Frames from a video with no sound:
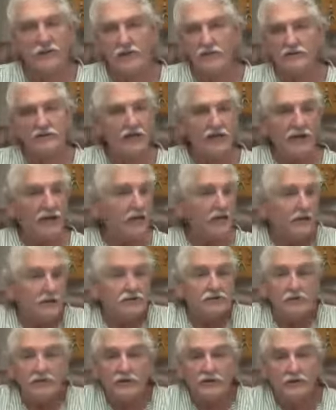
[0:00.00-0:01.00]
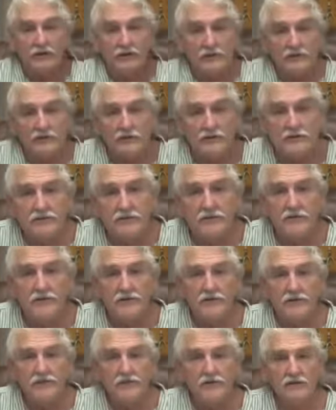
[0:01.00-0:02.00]
because it is what it is.
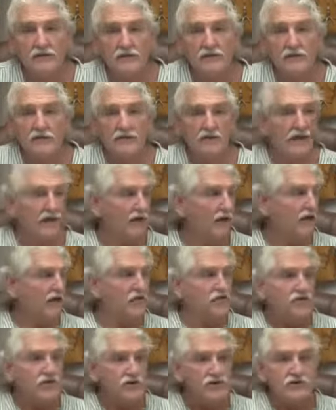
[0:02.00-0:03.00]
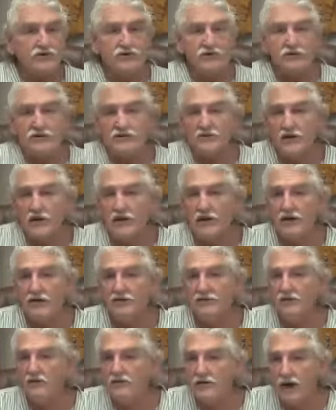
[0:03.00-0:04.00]
Yeah the truth is there
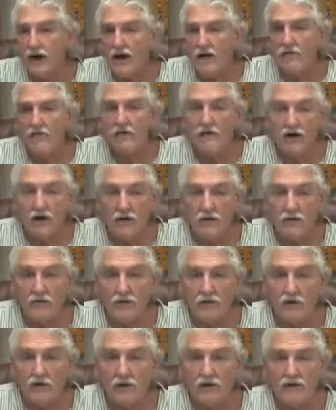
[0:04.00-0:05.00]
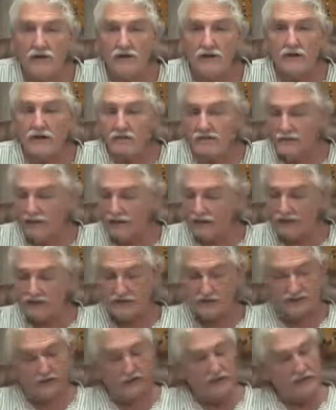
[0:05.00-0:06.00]
to grab and go on,
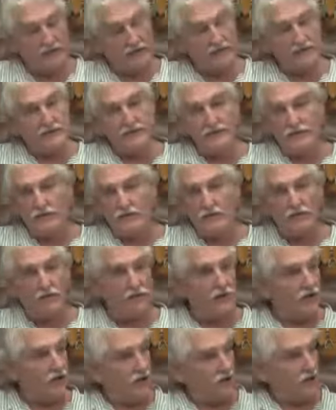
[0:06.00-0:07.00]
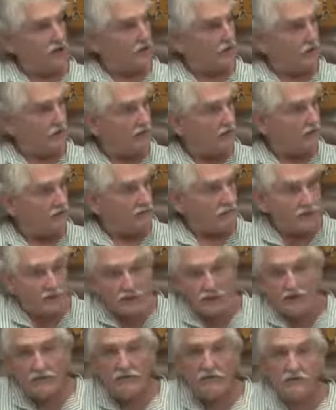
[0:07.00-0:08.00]
but uh, you know, we all are at different
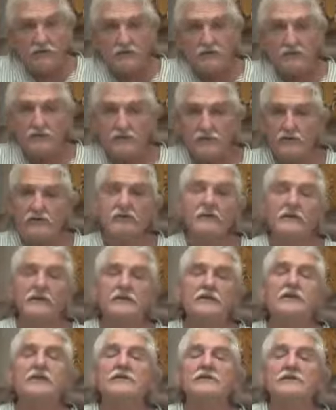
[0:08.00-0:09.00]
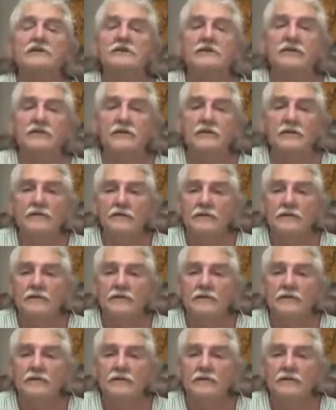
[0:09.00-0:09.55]
levels of doing this.